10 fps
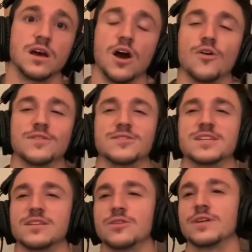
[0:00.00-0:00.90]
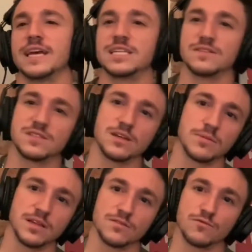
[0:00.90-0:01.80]
Oh, there's a little hint of
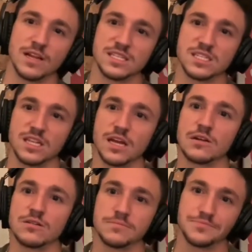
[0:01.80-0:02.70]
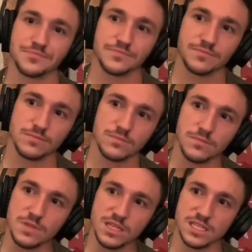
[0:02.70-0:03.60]
something Renslayer
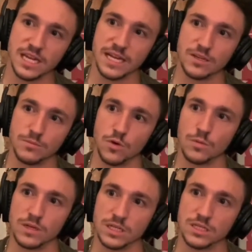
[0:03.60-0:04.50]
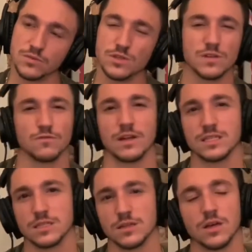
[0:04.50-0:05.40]
saying to Mobius. Was it
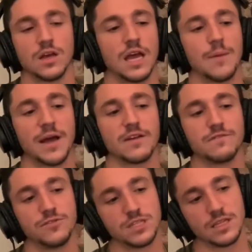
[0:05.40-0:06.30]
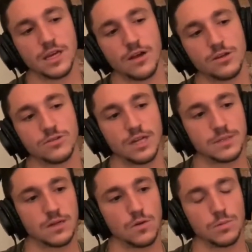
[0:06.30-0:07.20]
Rens? Am I confusing the character
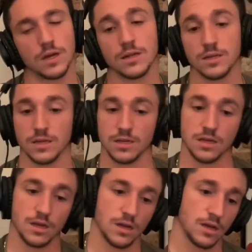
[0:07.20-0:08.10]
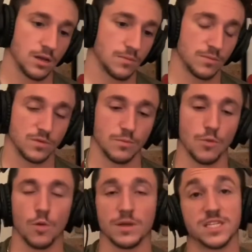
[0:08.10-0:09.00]
names? I hope not. Um,
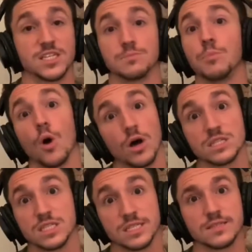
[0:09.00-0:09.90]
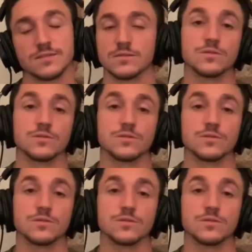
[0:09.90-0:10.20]
Mobius's boss